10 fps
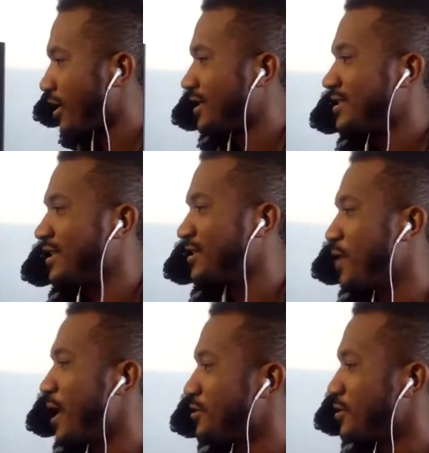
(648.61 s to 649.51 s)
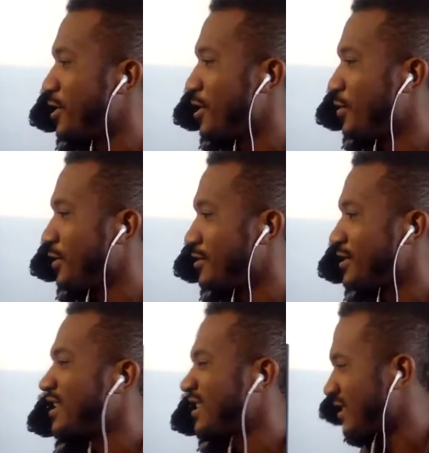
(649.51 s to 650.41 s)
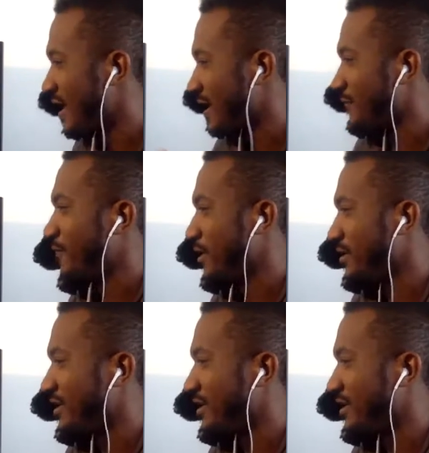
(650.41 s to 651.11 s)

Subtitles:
I said, "Dude, how'd you know?" And he goes, "I could feel it."